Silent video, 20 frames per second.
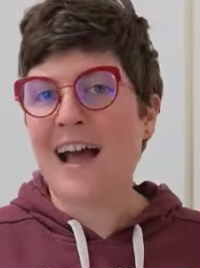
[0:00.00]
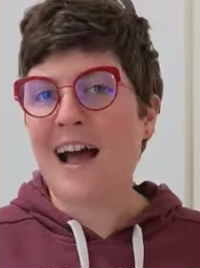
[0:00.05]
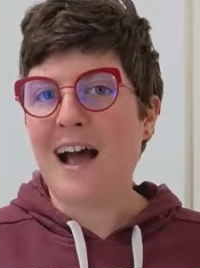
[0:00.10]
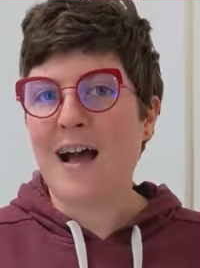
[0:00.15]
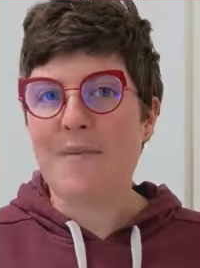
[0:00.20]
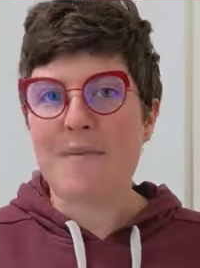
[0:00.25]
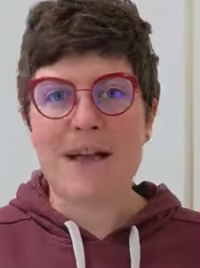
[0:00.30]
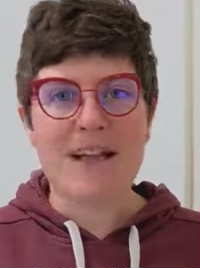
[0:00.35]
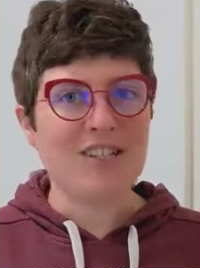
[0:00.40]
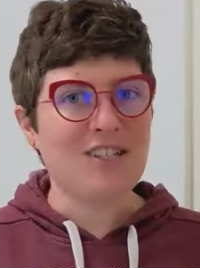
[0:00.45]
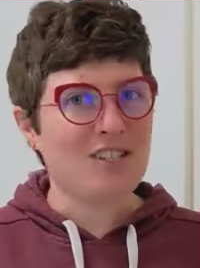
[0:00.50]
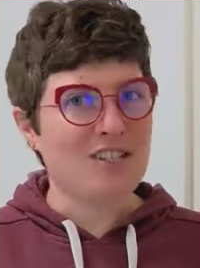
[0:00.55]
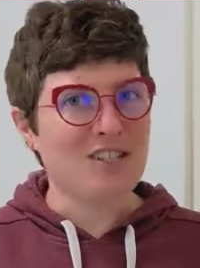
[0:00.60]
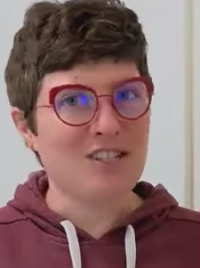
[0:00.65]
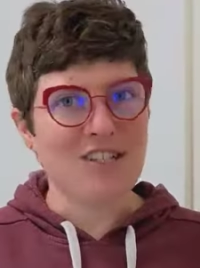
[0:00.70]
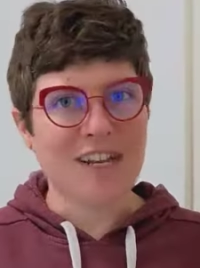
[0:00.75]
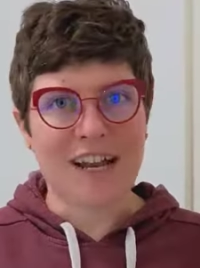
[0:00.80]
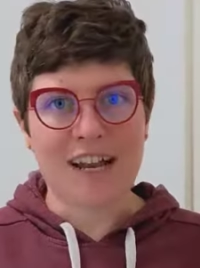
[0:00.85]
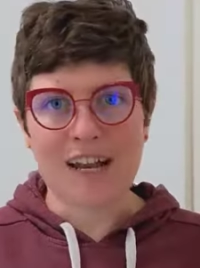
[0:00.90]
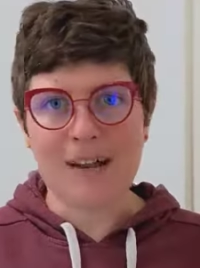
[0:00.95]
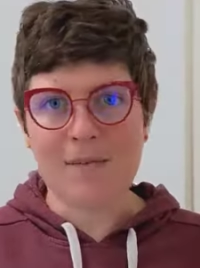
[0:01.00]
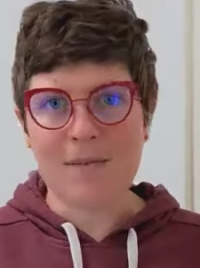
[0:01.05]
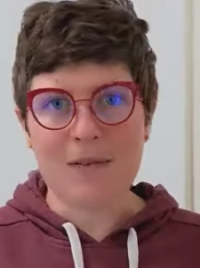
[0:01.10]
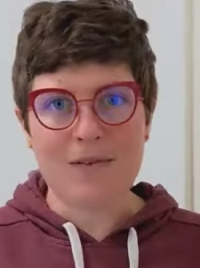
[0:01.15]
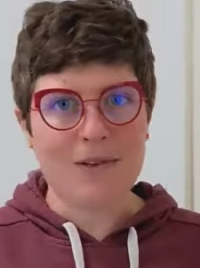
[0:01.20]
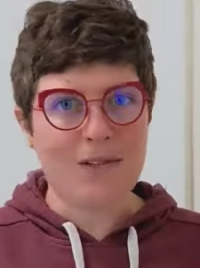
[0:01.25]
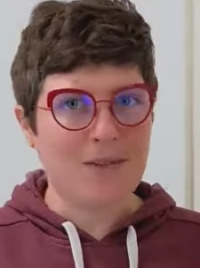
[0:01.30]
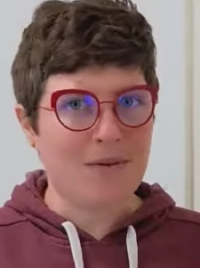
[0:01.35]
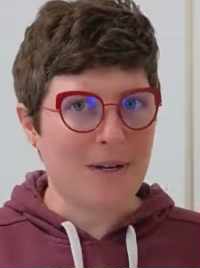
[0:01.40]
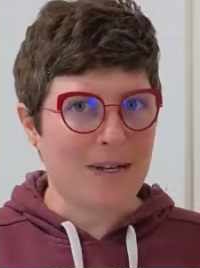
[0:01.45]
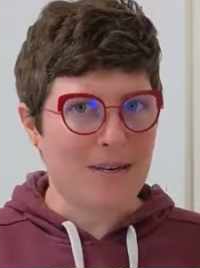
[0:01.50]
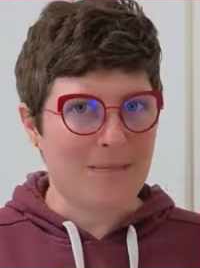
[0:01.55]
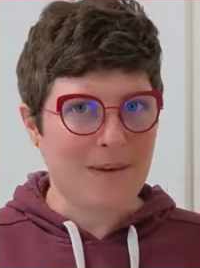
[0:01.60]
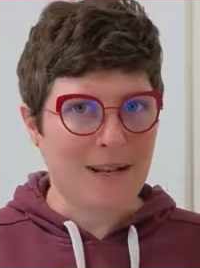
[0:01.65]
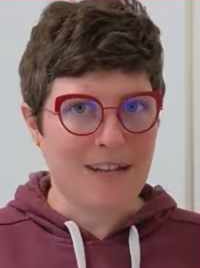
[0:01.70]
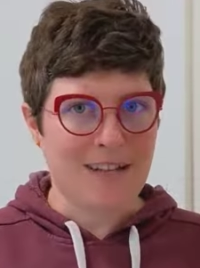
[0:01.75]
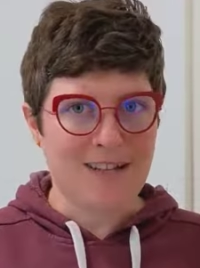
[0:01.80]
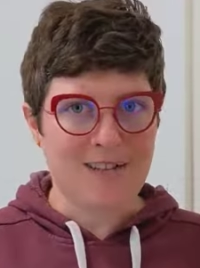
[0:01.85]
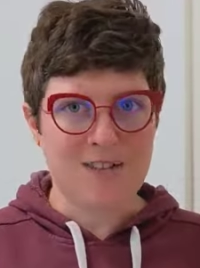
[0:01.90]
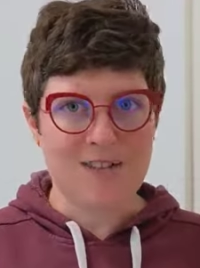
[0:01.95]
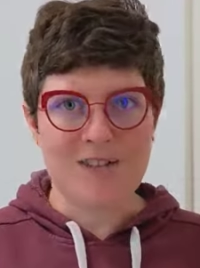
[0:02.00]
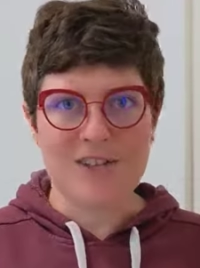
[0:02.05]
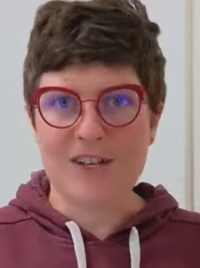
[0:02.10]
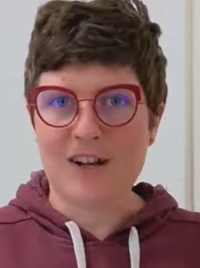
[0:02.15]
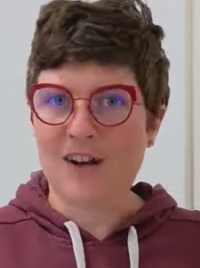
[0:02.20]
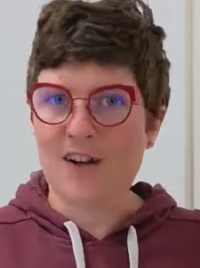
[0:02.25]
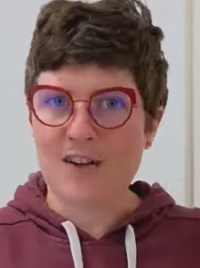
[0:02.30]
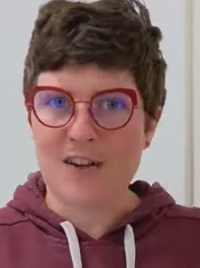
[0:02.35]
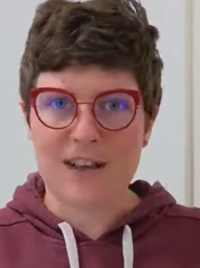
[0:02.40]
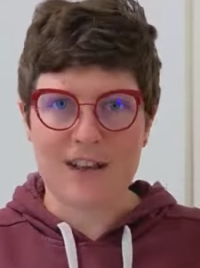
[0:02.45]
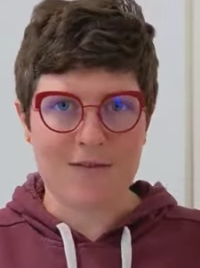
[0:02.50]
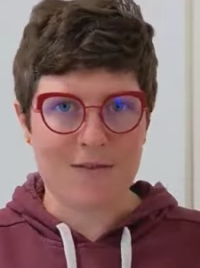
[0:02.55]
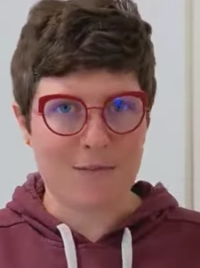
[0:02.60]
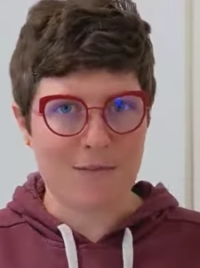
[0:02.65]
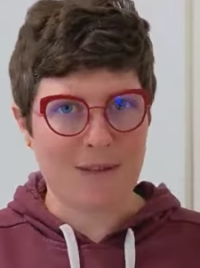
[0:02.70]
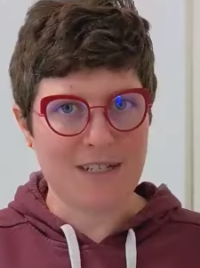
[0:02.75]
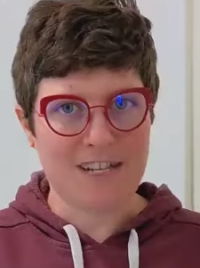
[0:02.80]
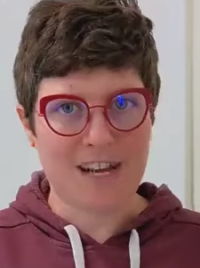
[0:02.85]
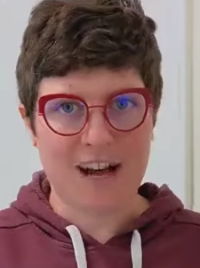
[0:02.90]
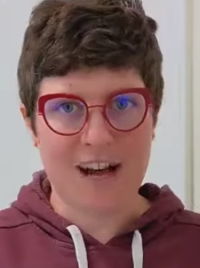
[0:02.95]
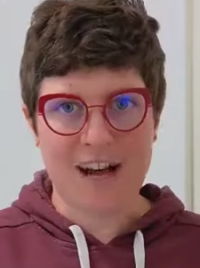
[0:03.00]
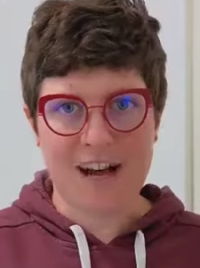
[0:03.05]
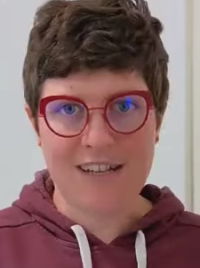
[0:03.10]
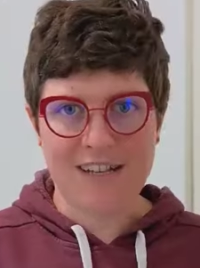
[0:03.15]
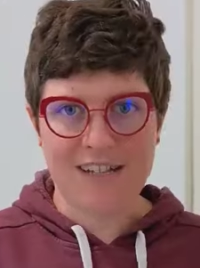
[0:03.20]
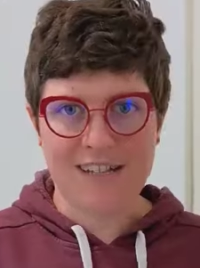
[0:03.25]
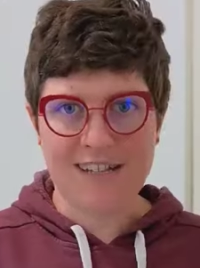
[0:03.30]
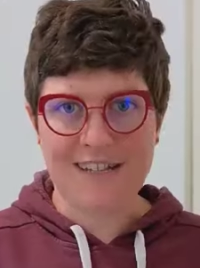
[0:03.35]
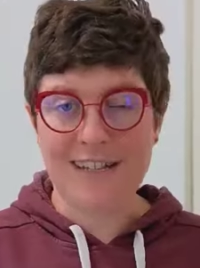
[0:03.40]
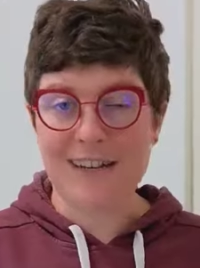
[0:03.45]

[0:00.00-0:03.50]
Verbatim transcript: um, and just check them every 20 minutes or so, give them a toss.